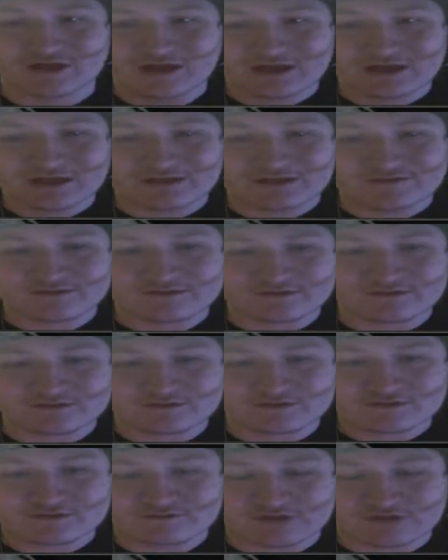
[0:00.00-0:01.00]
and
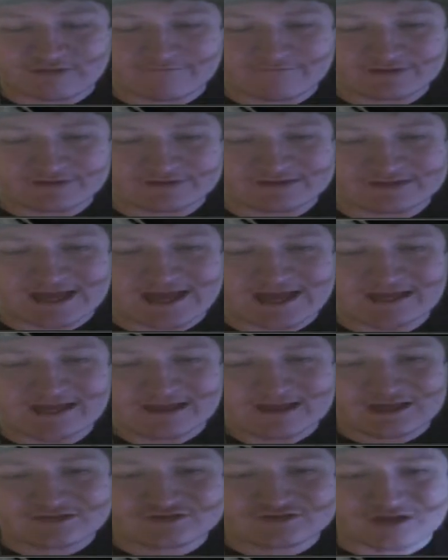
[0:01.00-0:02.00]
stuff like that. In
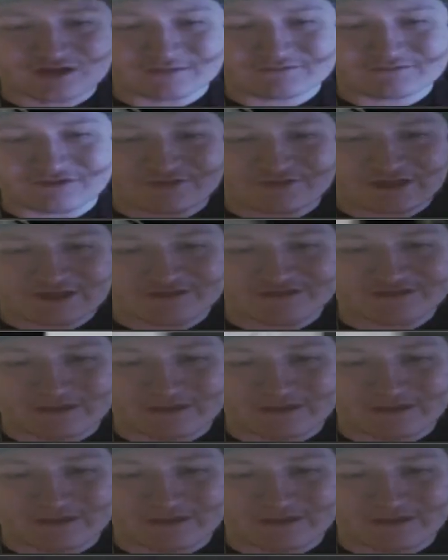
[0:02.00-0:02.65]
terms of things, I'm